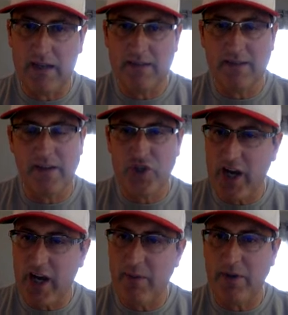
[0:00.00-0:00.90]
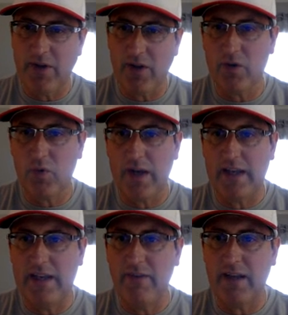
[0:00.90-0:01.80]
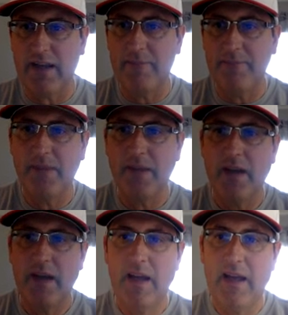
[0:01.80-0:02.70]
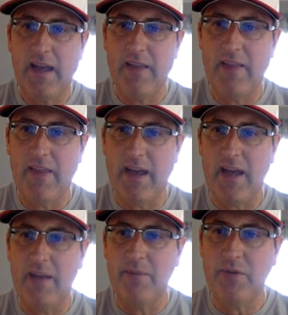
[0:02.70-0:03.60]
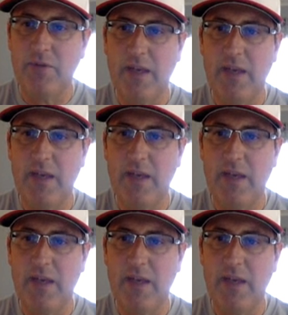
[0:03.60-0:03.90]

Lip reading: So they share, but not quite evenly. And then between